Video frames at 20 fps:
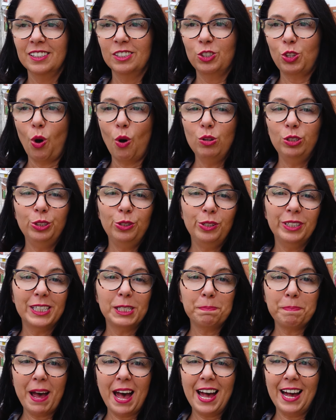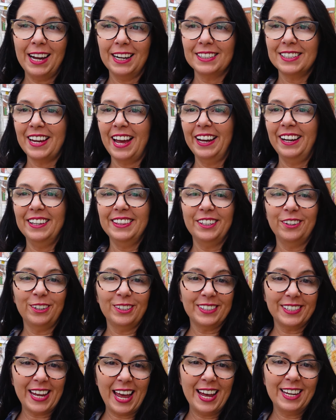Tolu is packed. I got there
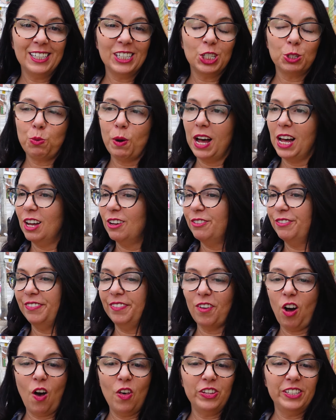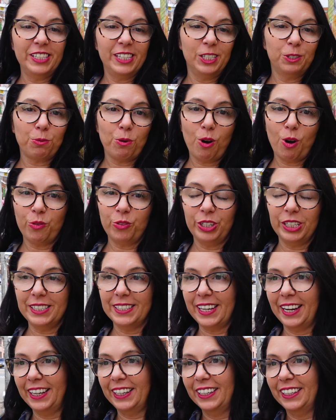at 10 to 12. All the seats were already
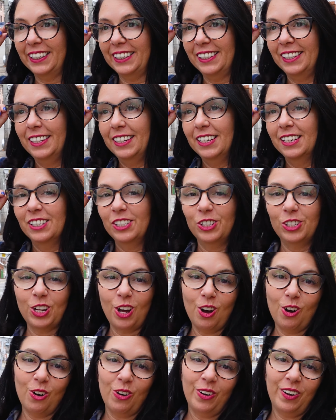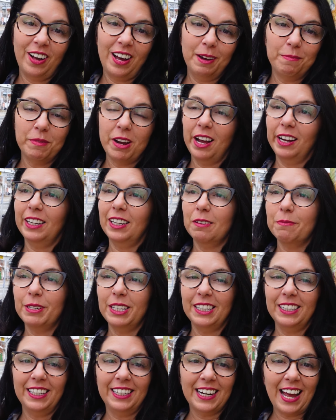taken. So, I'm not going to be
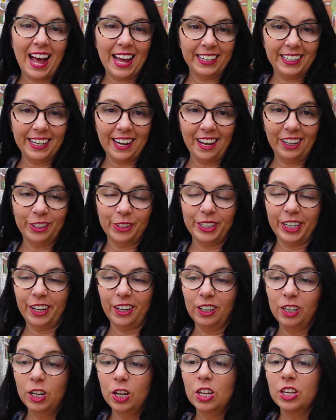eating ajiaco there.